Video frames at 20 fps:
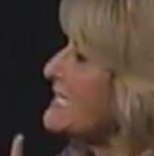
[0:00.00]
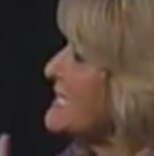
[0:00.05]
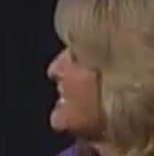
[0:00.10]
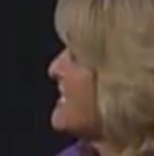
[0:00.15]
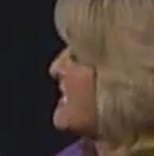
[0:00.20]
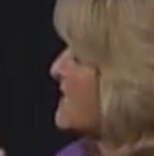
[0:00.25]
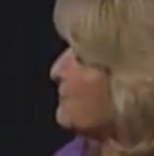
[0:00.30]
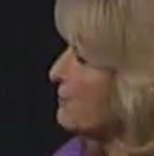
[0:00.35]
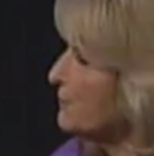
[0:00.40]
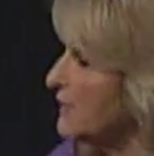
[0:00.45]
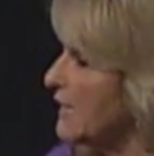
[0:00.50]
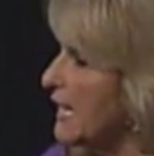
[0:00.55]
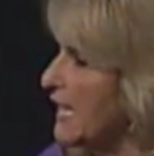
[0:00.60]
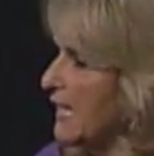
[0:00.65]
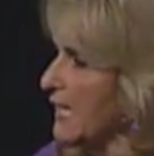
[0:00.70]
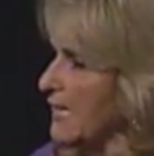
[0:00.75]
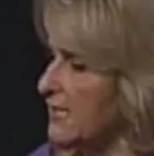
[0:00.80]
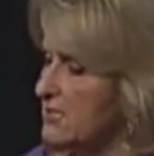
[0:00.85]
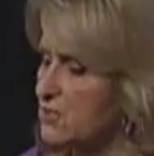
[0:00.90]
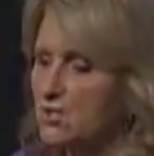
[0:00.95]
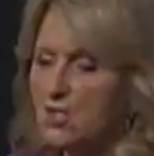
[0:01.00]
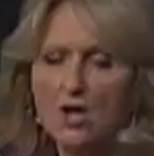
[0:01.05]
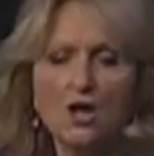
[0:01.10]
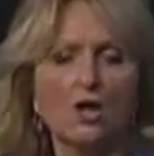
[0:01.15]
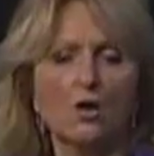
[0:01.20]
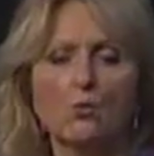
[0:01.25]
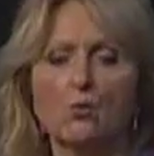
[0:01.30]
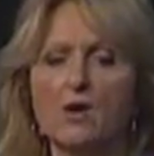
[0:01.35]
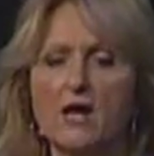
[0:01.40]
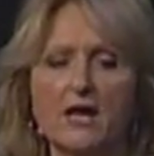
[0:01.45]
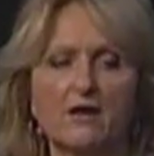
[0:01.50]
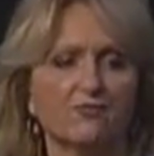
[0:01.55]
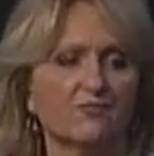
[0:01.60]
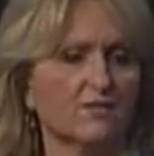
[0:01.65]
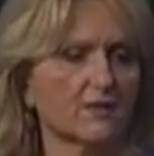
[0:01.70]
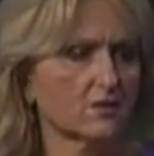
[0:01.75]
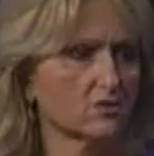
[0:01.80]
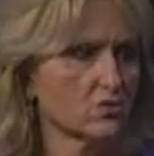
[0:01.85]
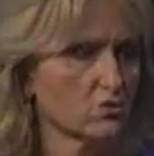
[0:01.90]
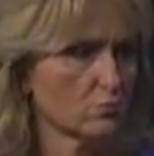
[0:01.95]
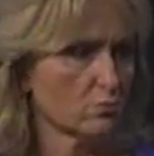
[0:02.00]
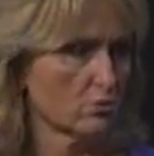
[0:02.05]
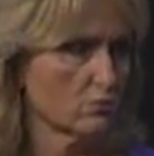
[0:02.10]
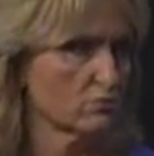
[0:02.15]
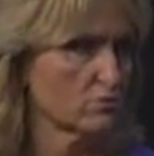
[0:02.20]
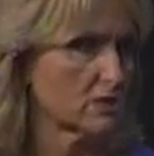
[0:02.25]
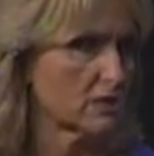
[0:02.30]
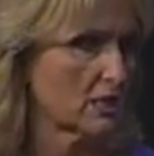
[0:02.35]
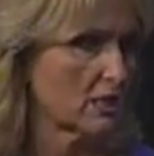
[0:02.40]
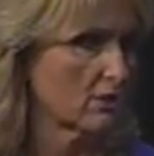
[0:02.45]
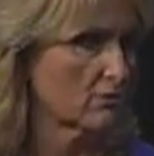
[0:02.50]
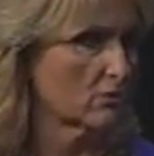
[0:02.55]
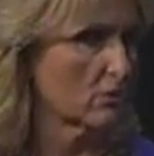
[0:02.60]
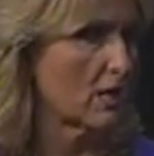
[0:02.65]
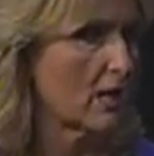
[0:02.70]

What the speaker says: displays will have things thrown together